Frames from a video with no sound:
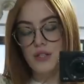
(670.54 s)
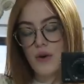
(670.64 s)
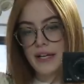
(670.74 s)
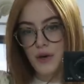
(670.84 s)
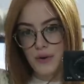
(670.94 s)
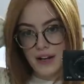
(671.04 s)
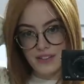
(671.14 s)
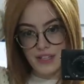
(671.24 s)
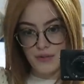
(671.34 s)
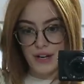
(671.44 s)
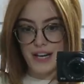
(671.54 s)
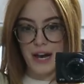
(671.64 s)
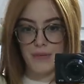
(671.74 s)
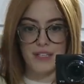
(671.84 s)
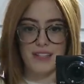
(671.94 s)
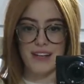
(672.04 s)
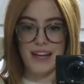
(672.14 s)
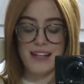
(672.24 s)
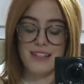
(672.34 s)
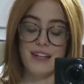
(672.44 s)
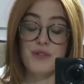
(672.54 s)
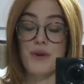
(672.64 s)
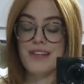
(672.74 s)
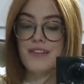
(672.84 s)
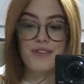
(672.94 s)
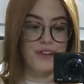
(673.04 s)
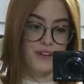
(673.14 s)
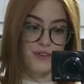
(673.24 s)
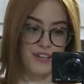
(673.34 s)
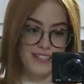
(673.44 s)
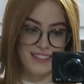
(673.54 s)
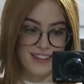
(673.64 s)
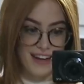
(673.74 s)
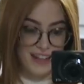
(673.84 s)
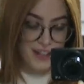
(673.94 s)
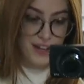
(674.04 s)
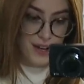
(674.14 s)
It's quite cold outside right now, but it's gonna get to like 23 degrees today.